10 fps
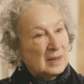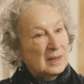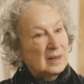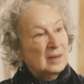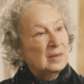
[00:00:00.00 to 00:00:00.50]

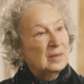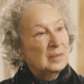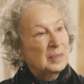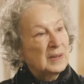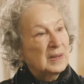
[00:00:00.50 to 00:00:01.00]

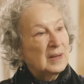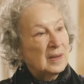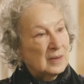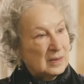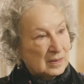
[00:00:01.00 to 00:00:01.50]
But the
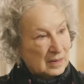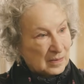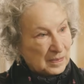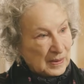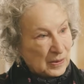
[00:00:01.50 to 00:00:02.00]

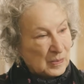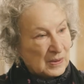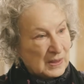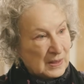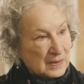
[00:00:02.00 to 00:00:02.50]
5th
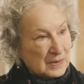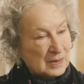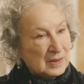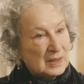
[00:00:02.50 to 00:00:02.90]
one is,